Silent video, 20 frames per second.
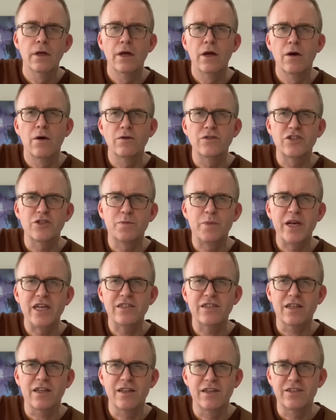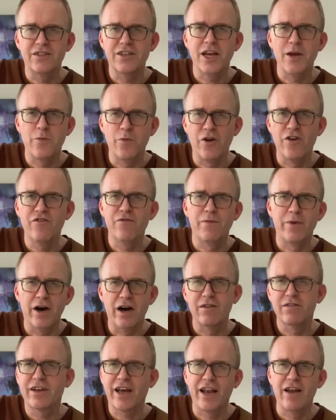Which is basically the same riff
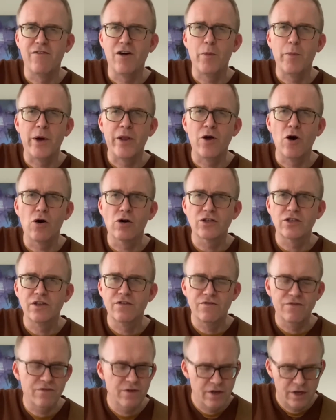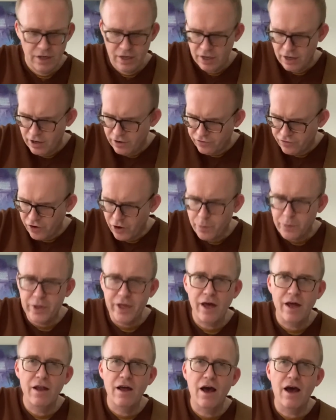but kind of up an octave. So you play
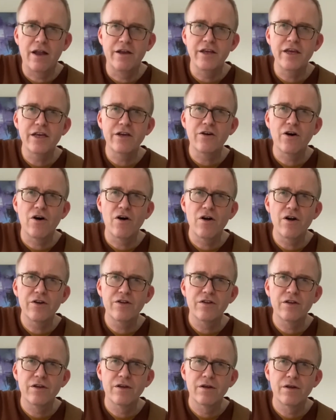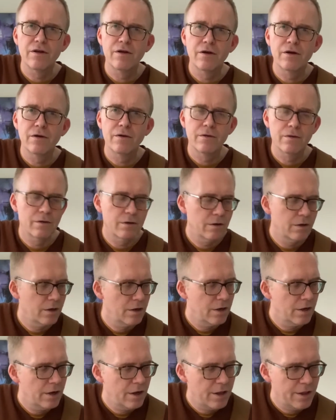an E chord,
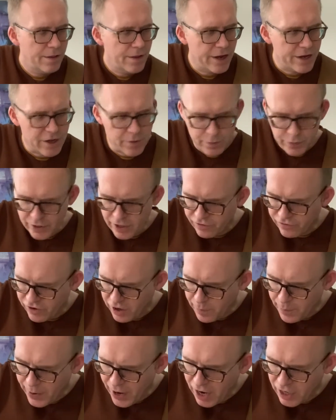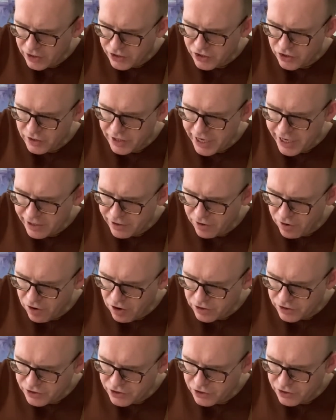then you play a sort of partial A
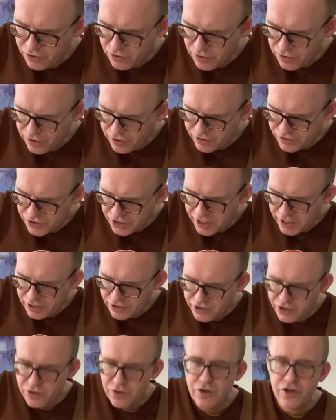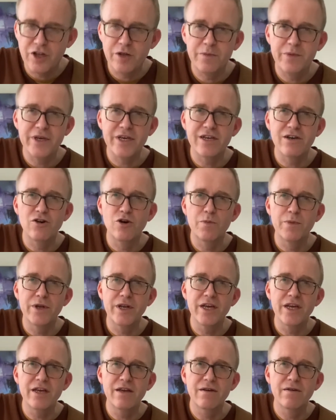chord, 2 on the G, 2 on the B, open
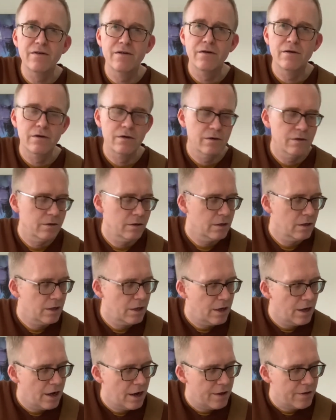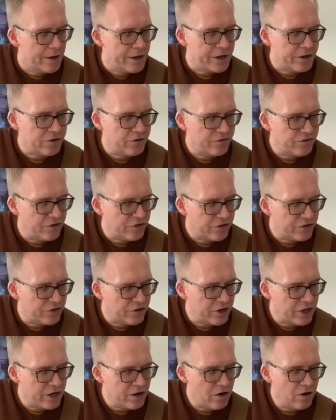E. Then you go to
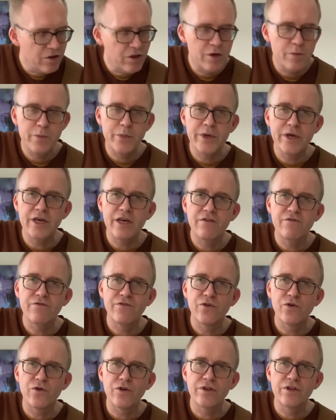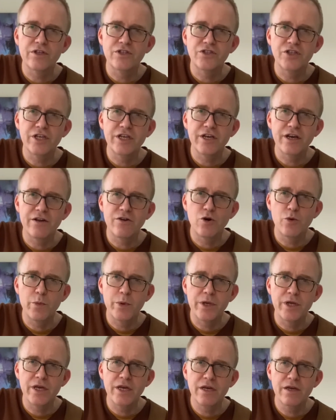3 on the B, 4 on the G and
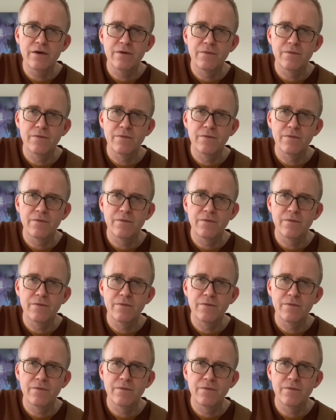open E.